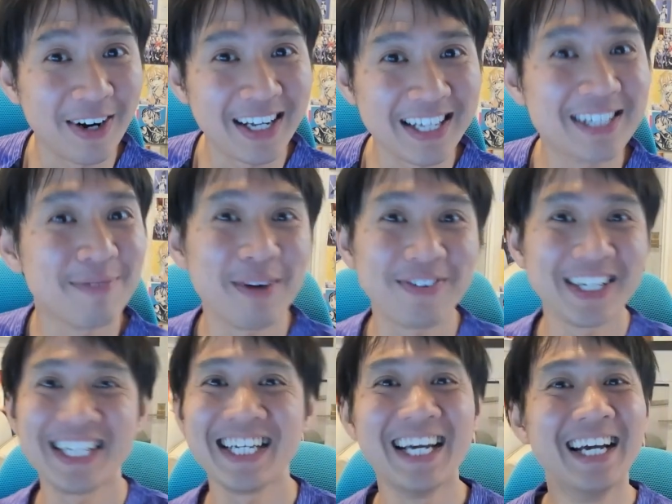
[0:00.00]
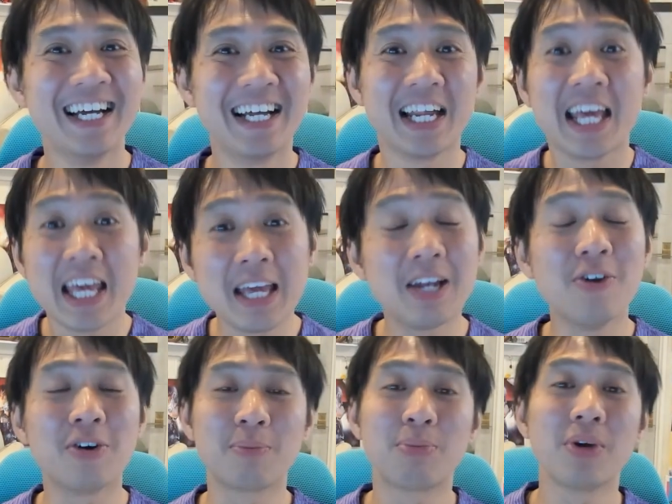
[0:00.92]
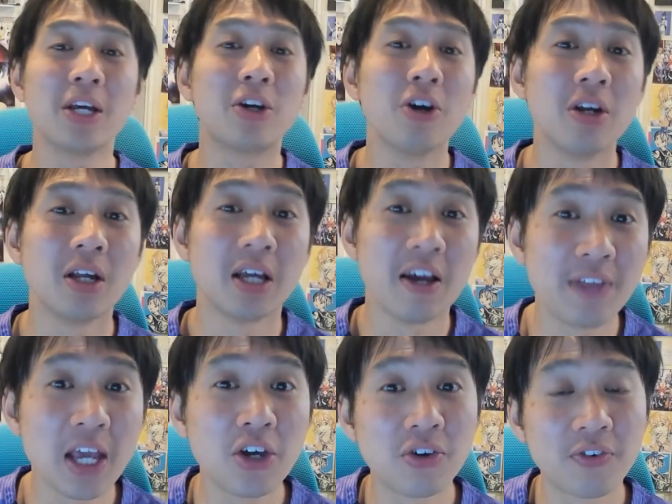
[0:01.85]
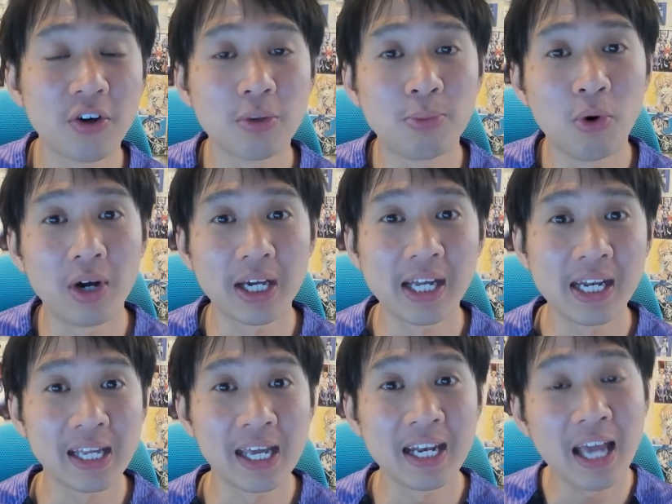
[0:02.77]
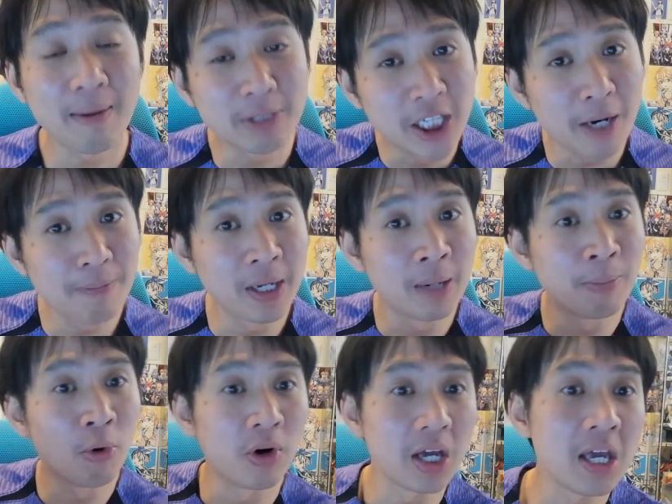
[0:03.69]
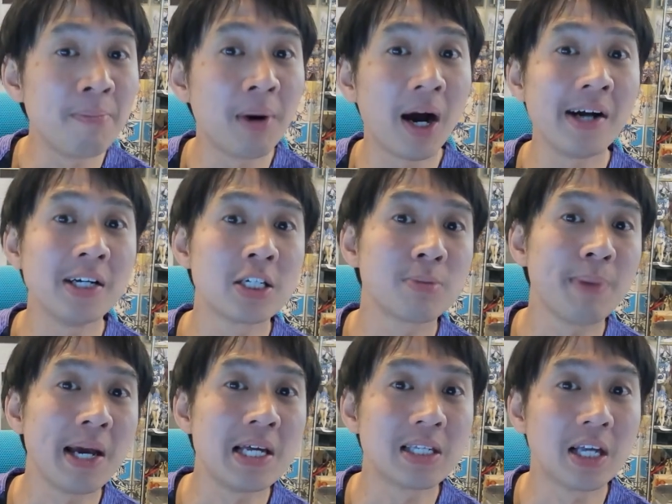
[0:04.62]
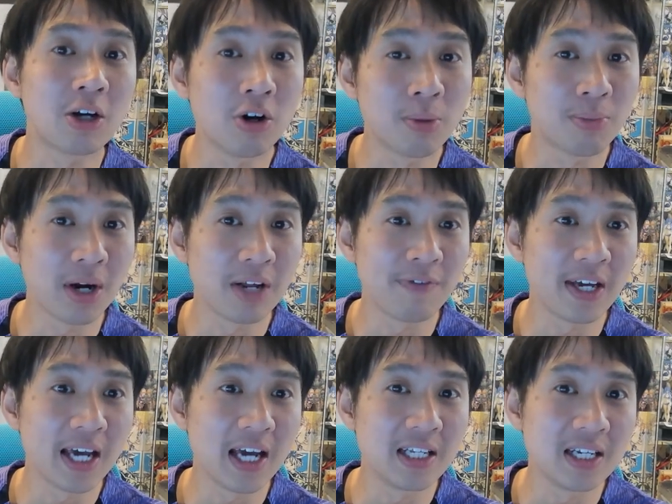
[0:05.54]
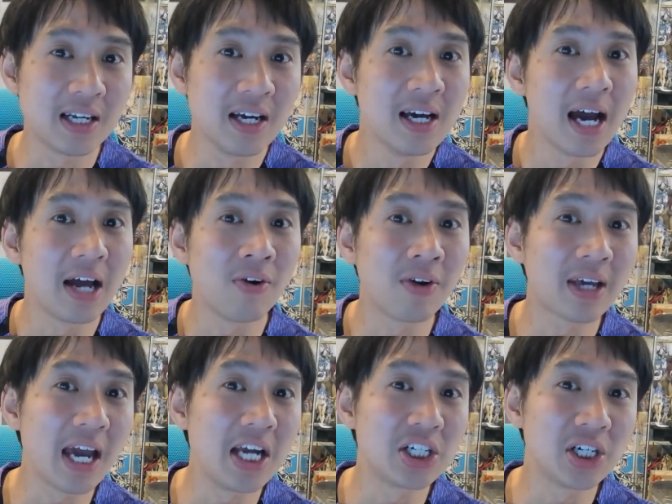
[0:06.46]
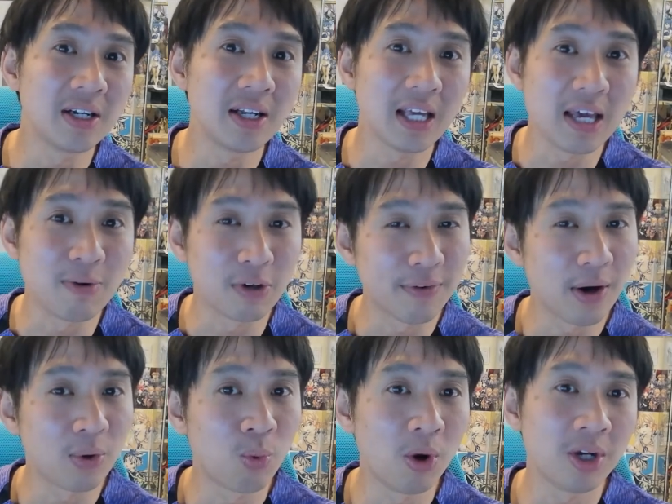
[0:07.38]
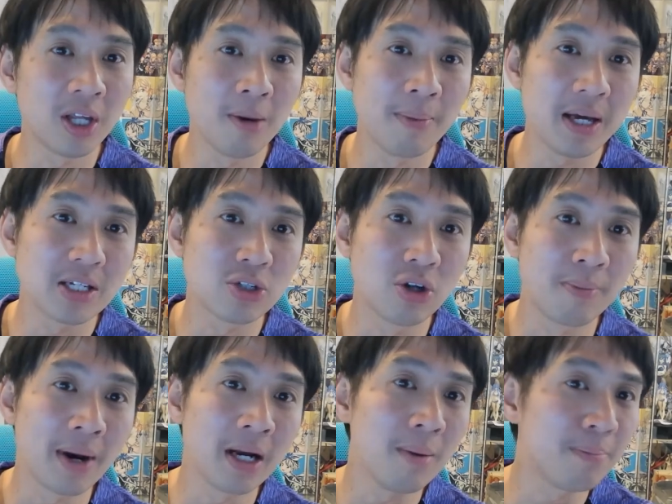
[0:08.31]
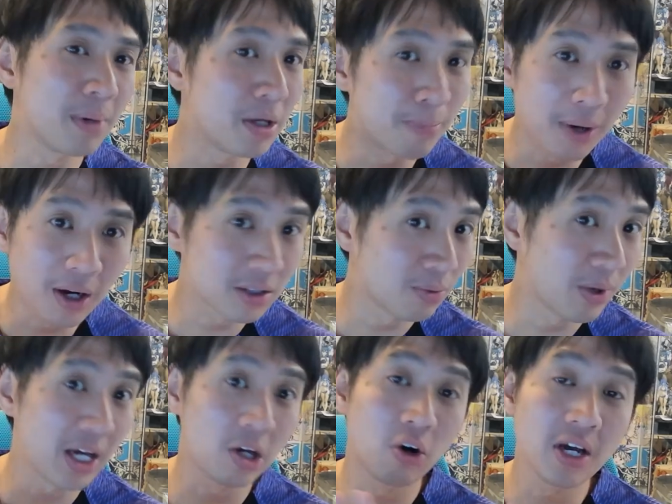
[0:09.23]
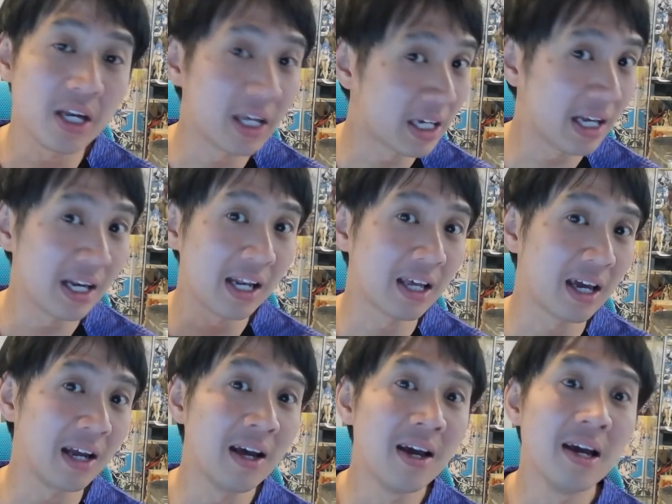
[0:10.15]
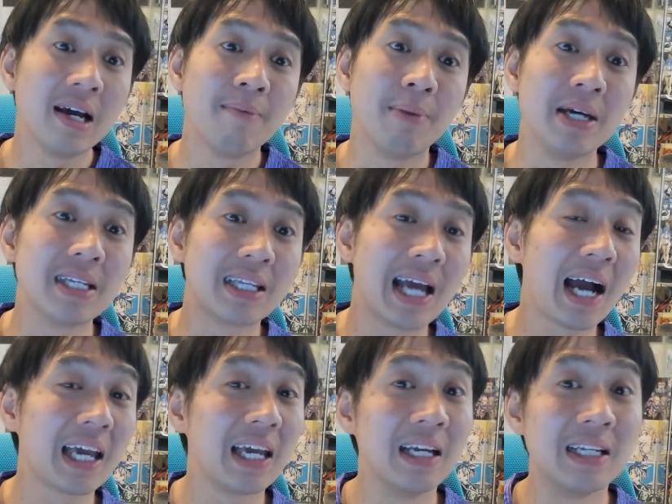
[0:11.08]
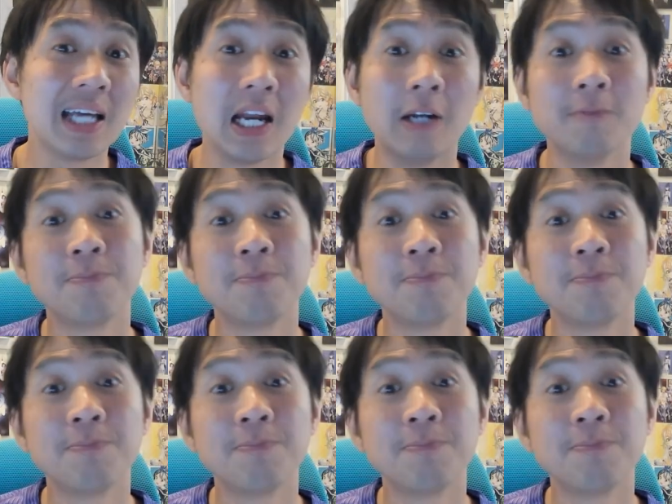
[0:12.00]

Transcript: Is it Mavididi? He looked pretty good. If they could have got the ball again and again, they kept chipping the ball in behind the space that Conor Bradley vacated. And on occasion, he was found wanting a bit, stood a man up, but he plucked away and got in again and again. But his attacking intent.